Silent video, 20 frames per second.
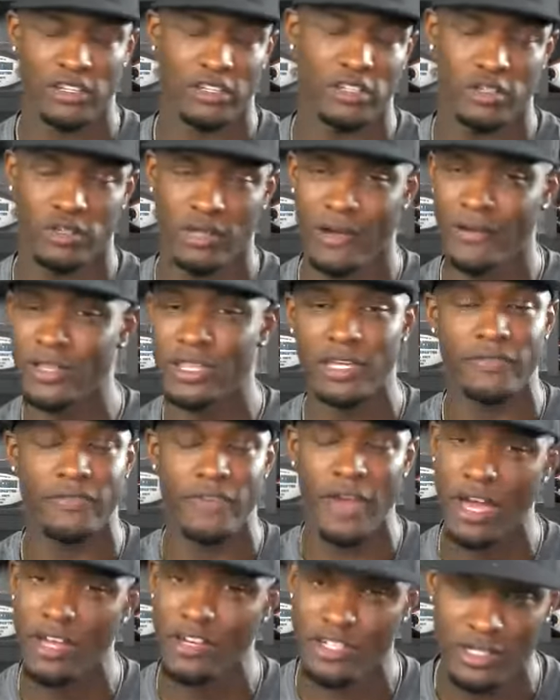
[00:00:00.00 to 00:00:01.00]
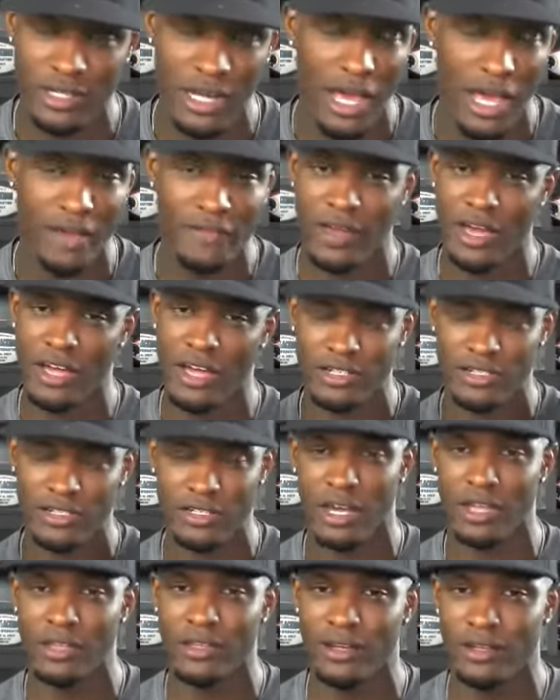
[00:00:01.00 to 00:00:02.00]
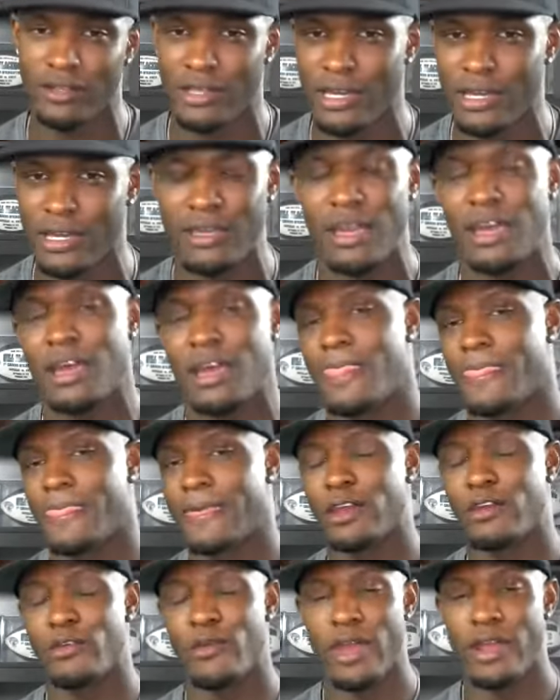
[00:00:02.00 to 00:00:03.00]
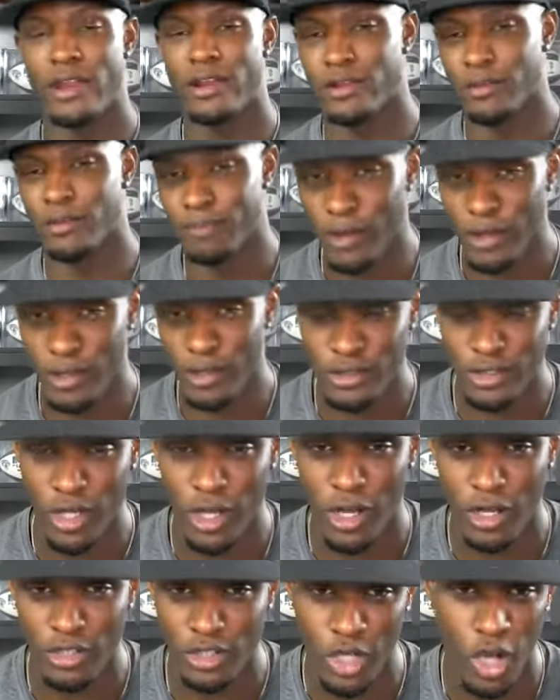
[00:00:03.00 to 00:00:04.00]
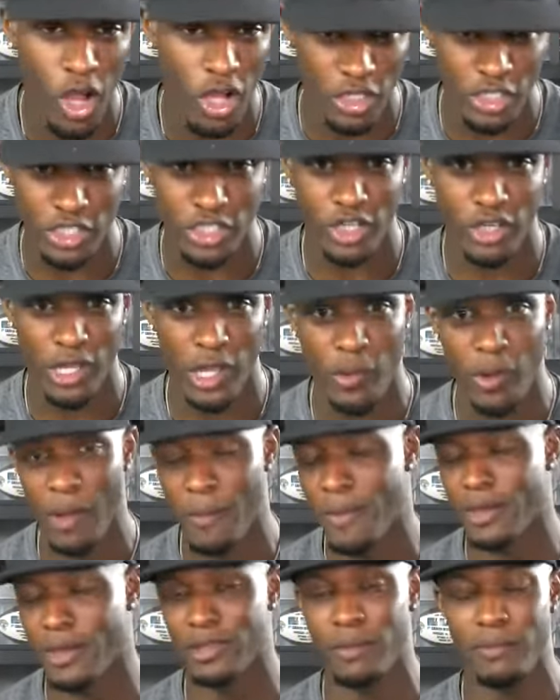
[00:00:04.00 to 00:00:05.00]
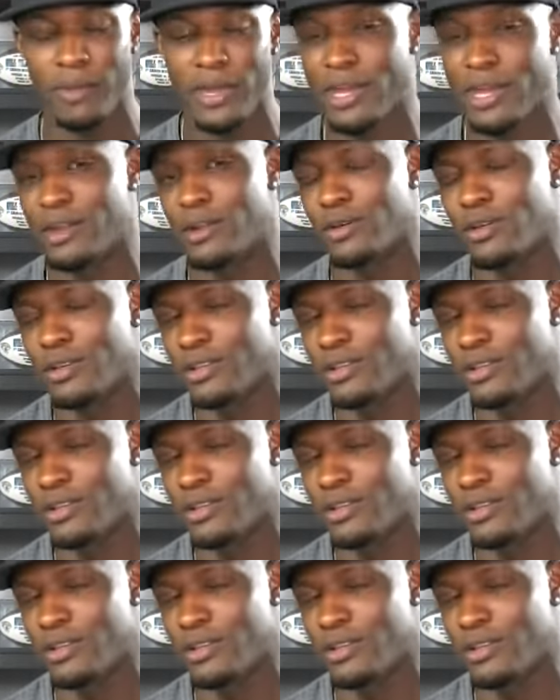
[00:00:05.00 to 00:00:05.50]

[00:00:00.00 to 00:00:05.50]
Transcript: shows, everything fashion, high fashion is on there. They create a talk show, and they want me on the panel.